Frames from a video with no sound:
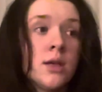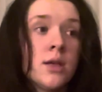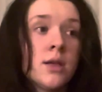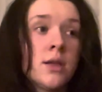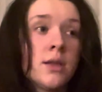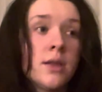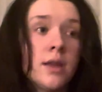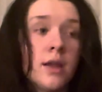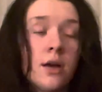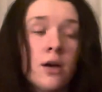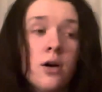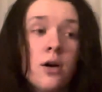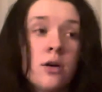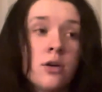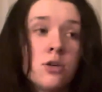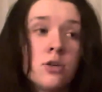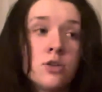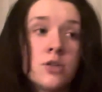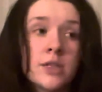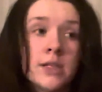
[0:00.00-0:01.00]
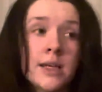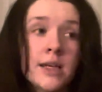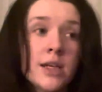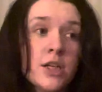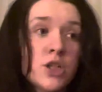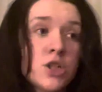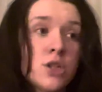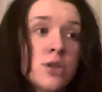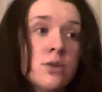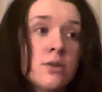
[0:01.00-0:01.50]
that are causing
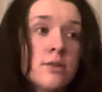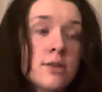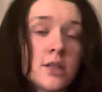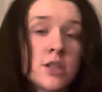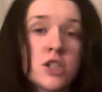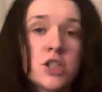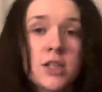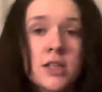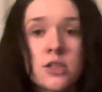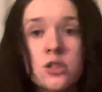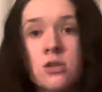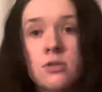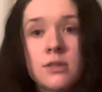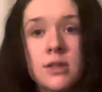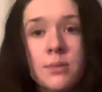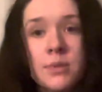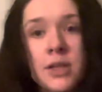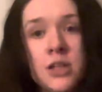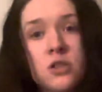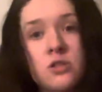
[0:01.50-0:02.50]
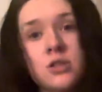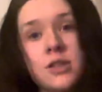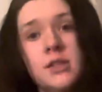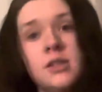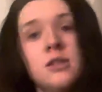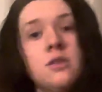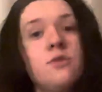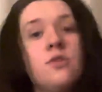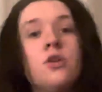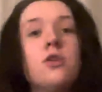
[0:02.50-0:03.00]
issues, and she is currently being
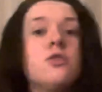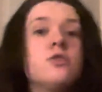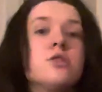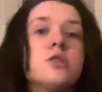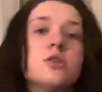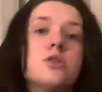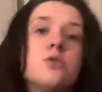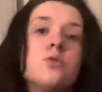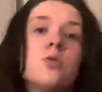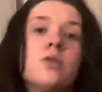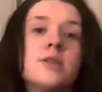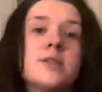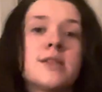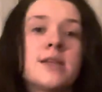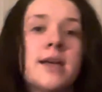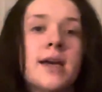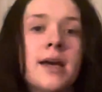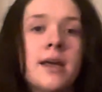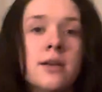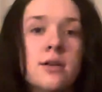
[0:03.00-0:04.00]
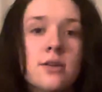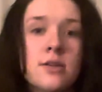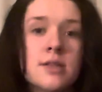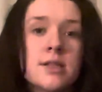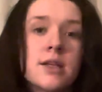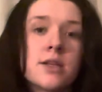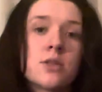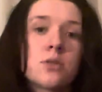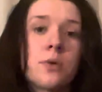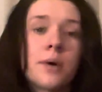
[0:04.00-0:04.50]
treated for ulcers once again because
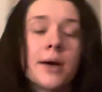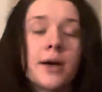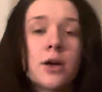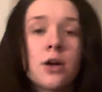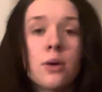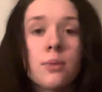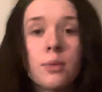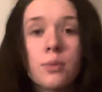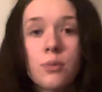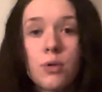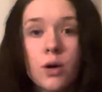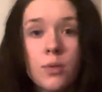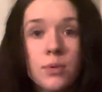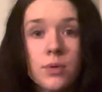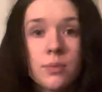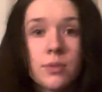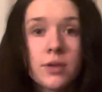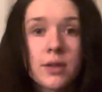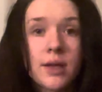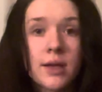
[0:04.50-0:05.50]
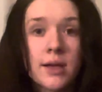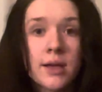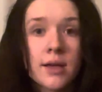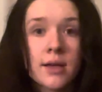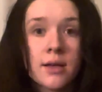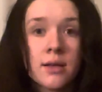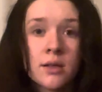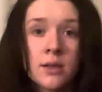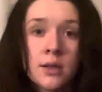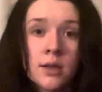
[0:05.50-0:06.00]
that's quite a common problem with
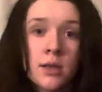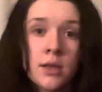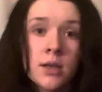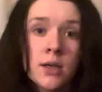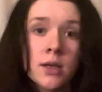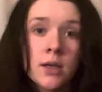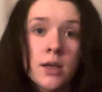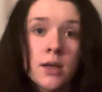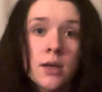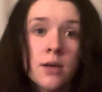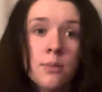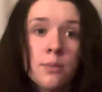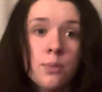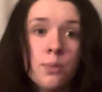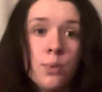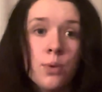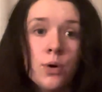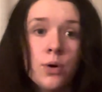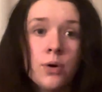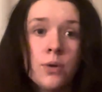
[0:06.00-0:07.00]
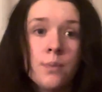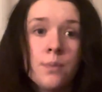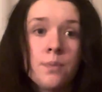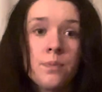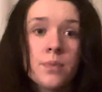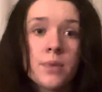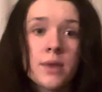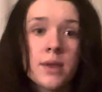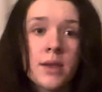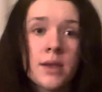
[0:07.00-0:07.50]
her. But
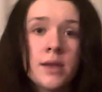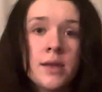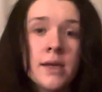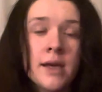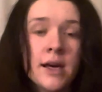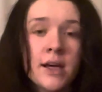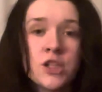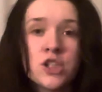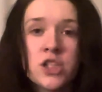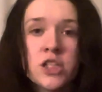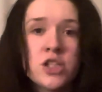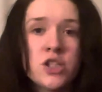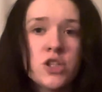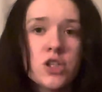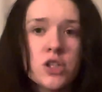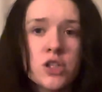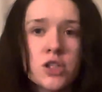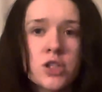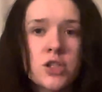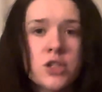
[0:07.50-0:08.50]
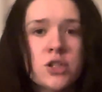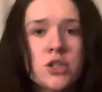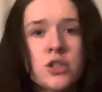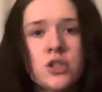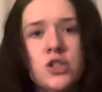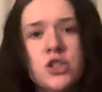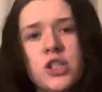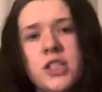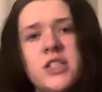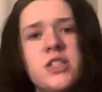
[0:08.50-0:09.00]
yeah, she's
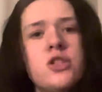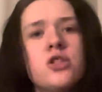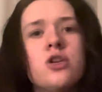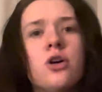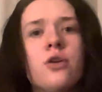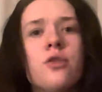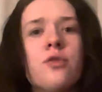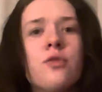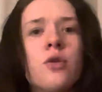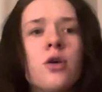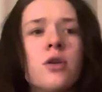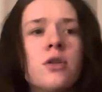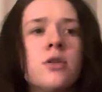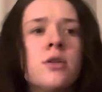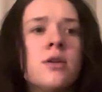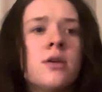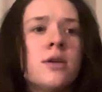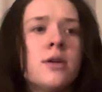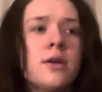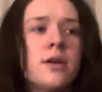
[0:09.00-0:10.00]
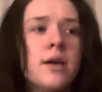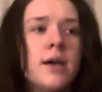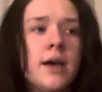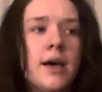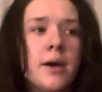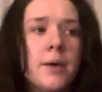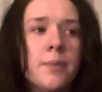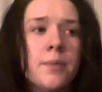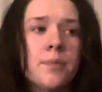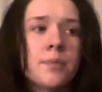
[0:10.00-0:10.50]
a tough one.
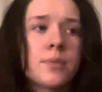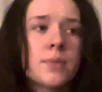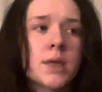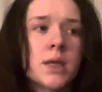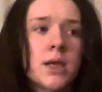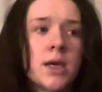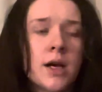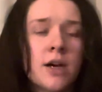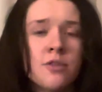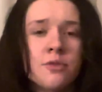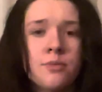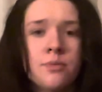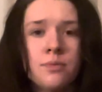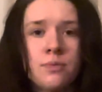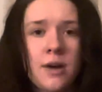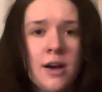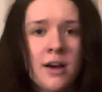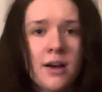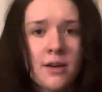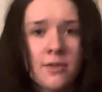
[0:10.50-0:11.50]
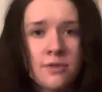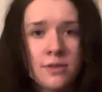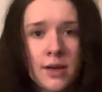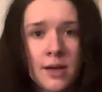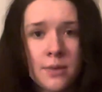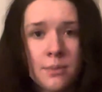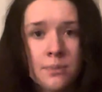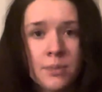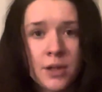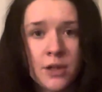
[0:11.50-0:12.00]
I have
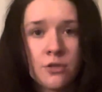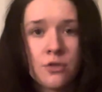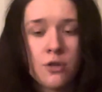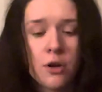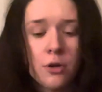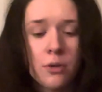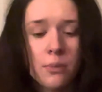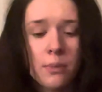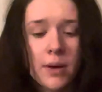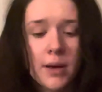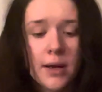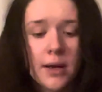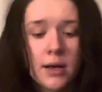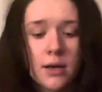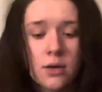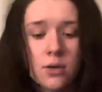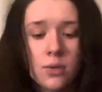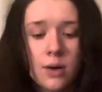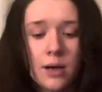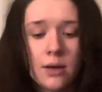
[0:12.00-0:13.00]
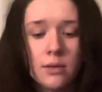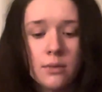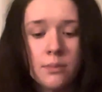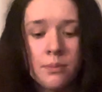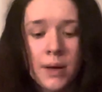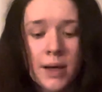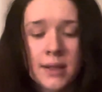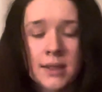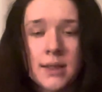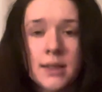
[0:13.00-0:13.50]
been thrown by her quite
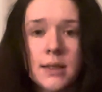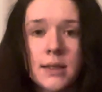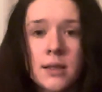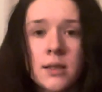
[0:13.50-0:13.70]
badly